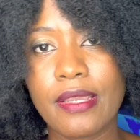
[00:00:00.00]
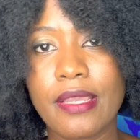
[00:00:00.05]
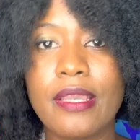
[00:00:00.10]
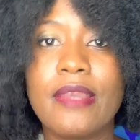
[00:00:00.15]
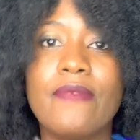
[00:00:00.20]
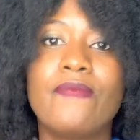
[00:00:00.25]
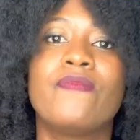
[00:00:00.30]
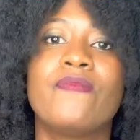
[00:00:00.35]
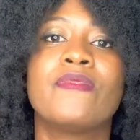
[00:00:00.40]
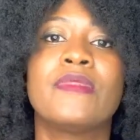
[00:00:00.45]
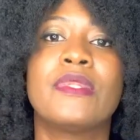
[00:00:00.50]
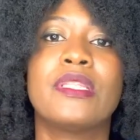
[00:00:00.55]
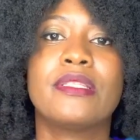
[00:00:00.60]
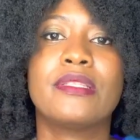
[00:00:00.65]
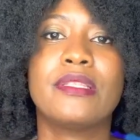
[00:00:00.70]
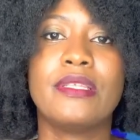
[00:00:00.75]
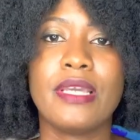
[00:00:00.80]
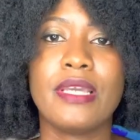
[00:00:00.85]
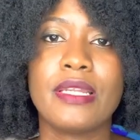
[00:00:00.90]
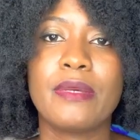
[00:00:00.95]
in
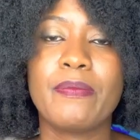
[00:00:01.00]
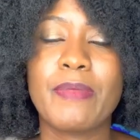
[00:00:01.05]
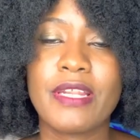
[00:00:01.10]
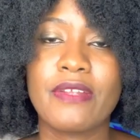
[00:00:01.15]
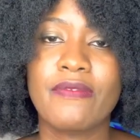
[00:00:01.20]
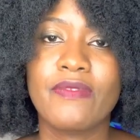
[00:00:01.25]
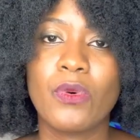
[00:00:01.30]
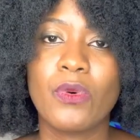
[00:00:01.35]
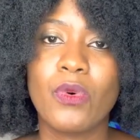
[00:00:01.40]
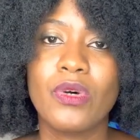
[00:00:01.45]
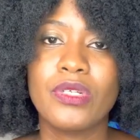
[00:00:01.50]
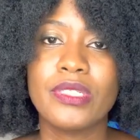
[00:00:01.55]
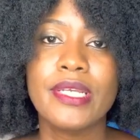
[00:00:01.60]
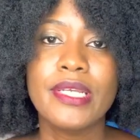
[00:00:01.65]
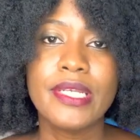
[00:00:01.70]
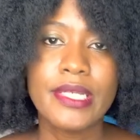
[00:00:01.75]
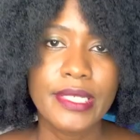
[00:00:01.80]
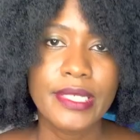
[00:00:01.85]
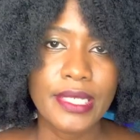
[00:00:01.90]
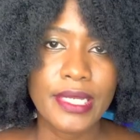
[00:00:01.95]
the other part of the world.
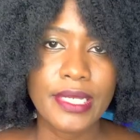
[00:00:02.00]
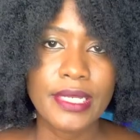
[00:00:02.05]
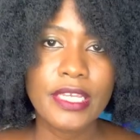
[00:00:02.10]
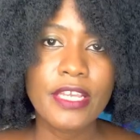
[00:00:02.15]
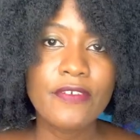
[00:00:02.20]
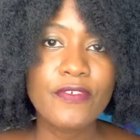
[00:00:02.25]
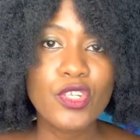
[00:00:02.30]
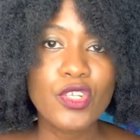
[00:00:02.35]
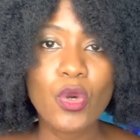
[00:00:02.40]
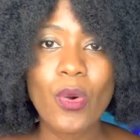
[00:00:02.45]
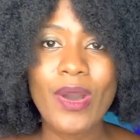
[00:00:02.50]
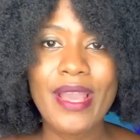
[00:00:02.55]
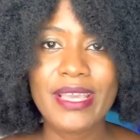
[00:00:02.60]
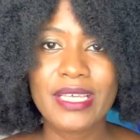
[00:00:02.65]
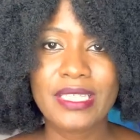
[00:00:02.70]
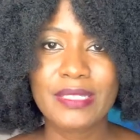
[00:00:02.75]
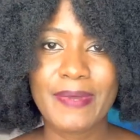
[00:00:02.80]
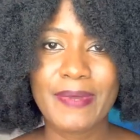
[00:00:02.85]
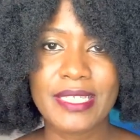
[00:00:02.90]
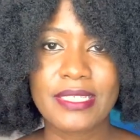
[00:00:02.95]
Even though I
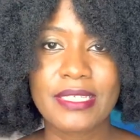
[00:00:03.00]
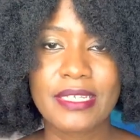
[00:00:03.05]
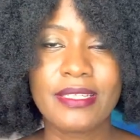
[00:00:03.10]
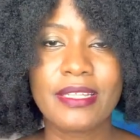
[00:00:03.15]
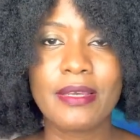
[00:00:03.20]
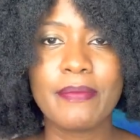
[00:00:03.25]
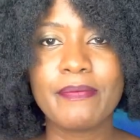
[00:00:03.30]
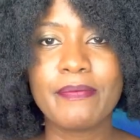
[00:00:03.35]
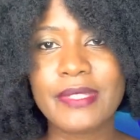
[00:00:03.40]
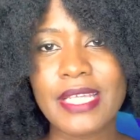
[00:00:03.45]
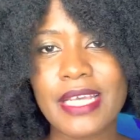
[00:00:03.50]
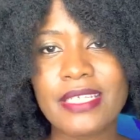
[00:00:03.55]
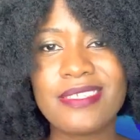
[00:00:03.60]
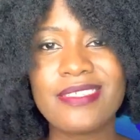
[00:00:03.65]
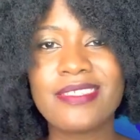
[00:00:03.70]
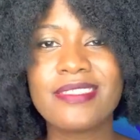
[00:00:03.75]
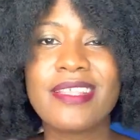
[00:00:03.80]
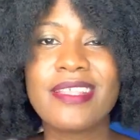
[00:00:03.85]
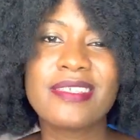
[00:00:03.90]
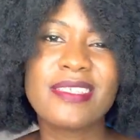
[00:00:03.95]
expected them, there's
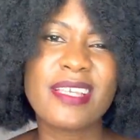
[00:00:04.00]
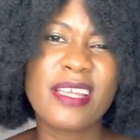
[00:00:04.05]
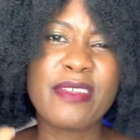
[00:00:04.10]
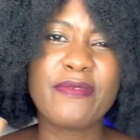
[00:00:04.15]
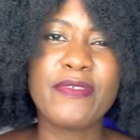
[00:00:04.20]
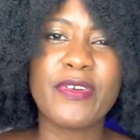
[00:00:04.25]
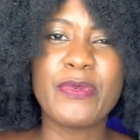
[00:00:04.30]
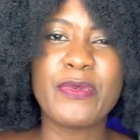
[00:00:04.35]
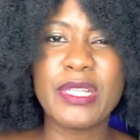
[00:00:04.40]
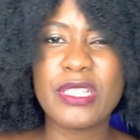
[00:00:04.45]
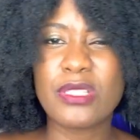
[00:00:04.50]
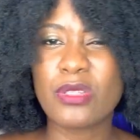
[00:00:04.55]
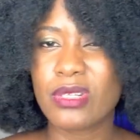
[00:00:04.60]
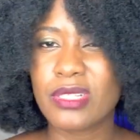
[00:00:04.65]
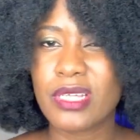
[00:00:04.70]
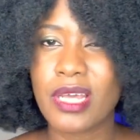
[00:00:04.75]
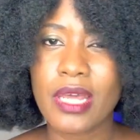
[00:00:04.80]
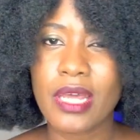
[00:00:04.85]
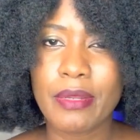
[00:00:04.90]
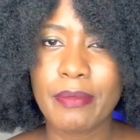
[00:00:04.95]
certain things I never really thought
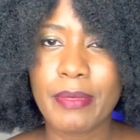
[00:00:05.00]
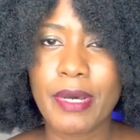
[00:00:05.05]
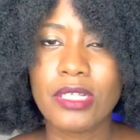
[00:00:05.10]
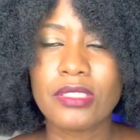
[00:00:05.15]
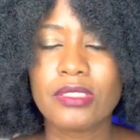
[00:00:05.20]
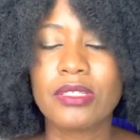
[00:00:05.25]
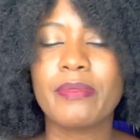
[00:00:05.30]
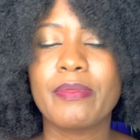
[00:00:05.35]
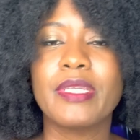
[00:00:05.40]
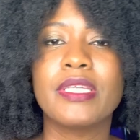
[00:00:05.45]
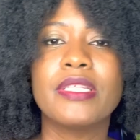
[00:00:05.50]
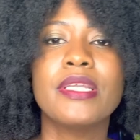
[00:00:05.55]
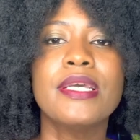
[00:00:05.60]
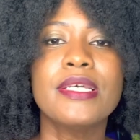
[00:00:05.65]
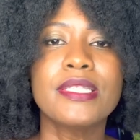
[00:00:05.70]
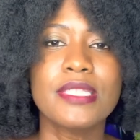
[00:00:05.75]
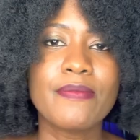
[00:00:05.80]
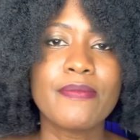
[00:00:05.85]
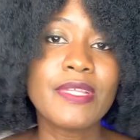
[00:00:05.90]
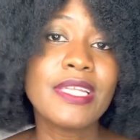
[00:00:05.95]
hard about. I mean,
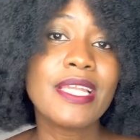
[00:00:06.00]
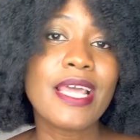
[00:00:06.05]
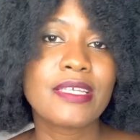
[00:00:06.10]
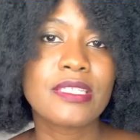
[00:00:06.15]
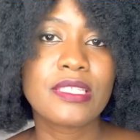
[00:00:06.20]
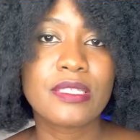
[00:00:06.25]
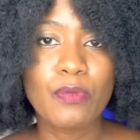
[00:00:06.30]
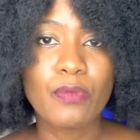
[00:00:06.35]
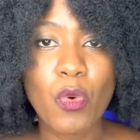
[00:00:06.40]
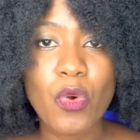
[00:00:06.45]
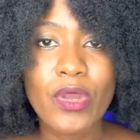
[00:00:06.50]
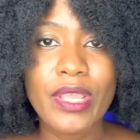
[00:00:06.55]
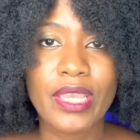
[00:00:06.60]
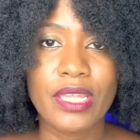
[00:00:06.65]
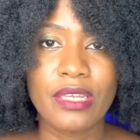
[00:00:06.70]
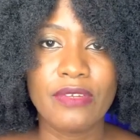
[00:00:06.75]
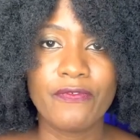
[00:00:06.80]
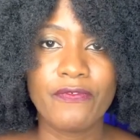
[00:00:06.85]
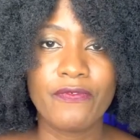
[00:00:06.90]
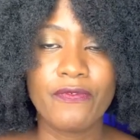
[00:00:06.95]
something like
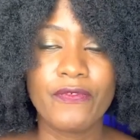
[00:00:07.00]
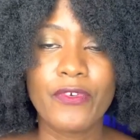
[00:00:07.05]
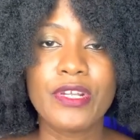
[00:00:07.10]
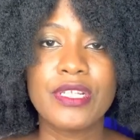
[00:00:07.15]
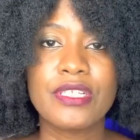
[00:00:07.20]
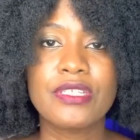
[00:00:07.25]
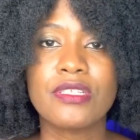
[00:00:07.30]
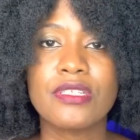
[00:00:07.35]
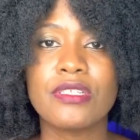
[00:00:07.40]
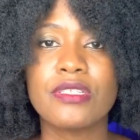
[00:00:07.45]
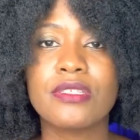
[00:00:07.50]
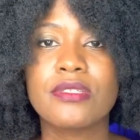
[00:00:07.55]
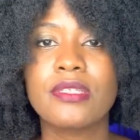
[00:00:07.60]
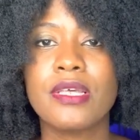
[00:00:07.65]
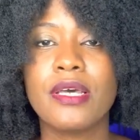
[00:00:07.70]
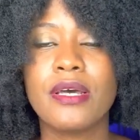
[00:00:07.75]
smoking, for instance.